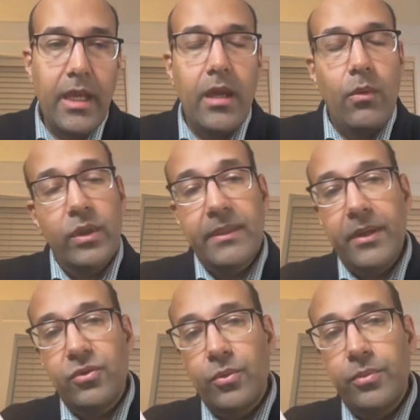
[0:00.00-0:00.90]
What
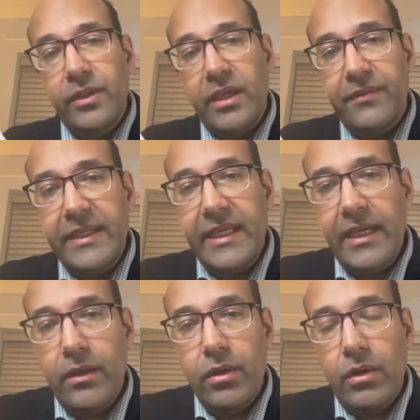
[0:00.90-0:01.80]
about rhomboencephaly
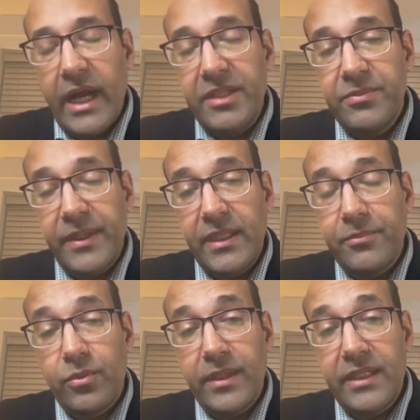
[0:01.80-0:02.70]
or hindbrain
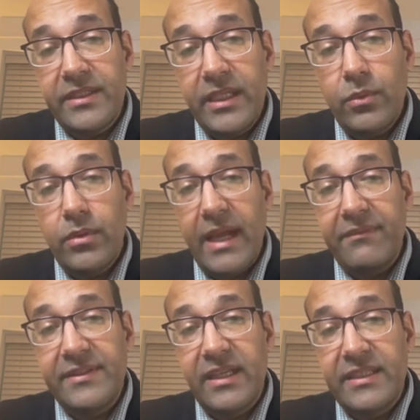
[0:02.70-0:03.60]
abnormality? We'll have
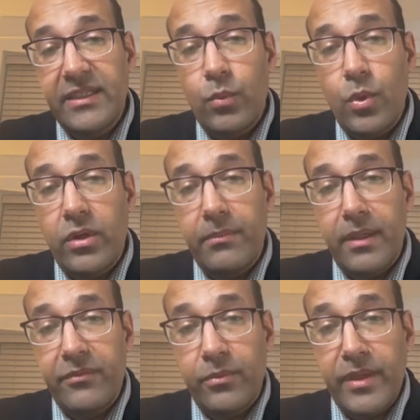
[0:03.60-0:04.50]
a Dandy-Walker
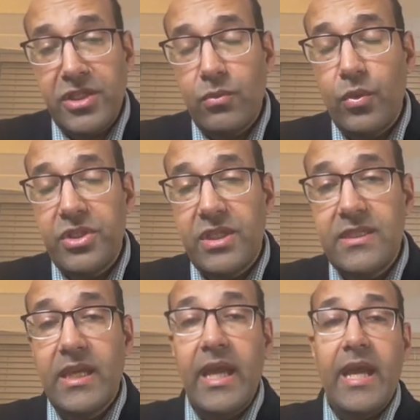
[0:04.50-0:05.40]
malformation, which is
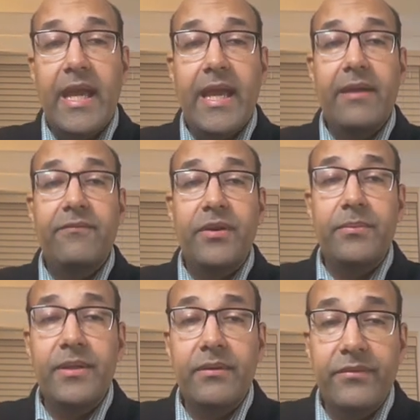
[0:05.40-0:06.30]
a
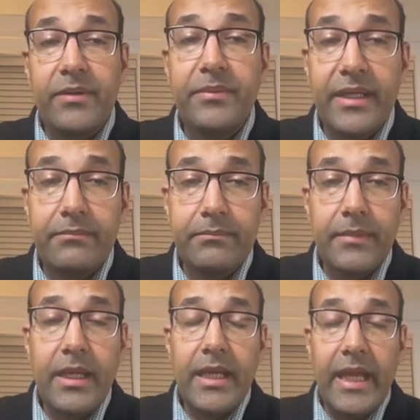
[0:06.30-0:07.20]
Vermean
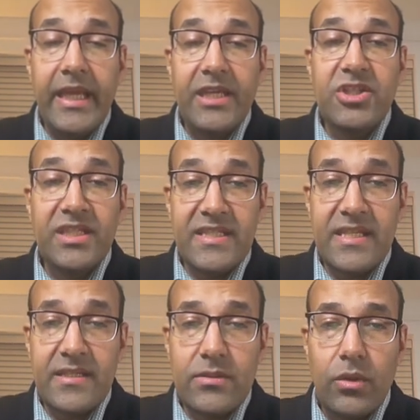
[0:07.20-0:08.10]

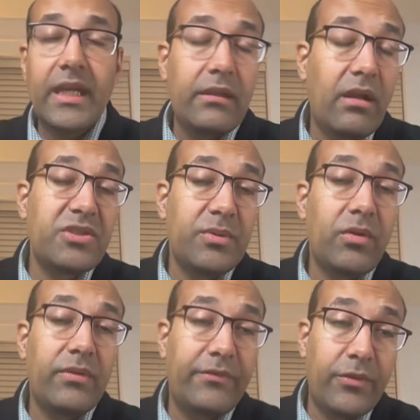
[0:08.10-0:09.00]
agenesis, or enlargement
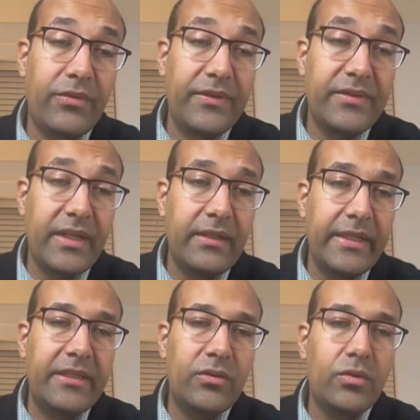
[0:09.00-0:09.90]
of the fourth ventricle,
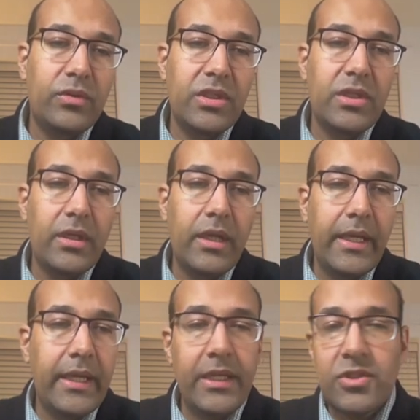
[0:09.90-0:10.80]
leading to
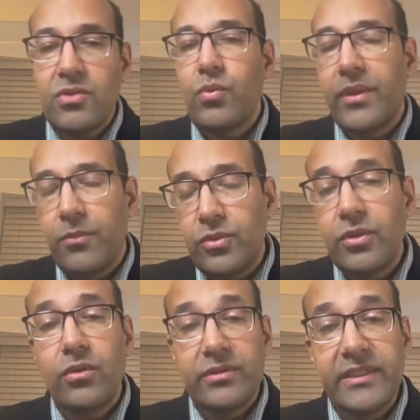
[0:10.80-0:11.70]
issues with the motor
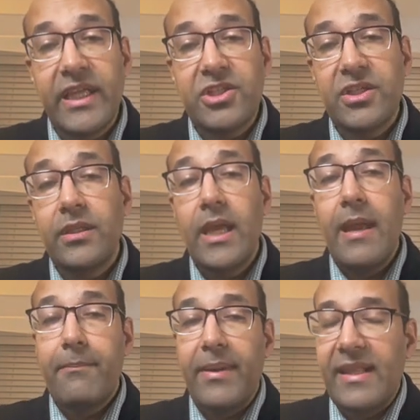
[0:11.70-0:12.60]
coordination,
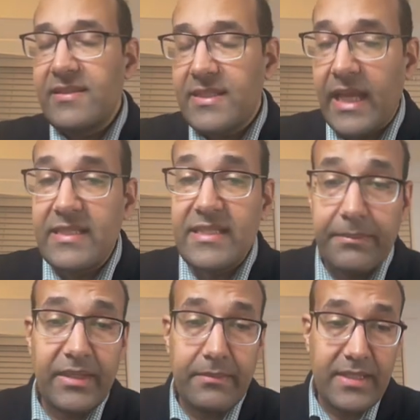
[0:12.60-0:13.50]
balance, and
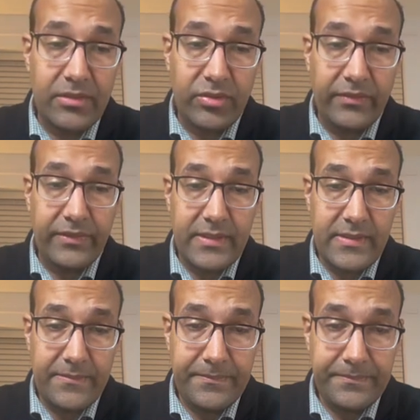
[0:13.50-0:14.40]
sometimes hydrocephalus.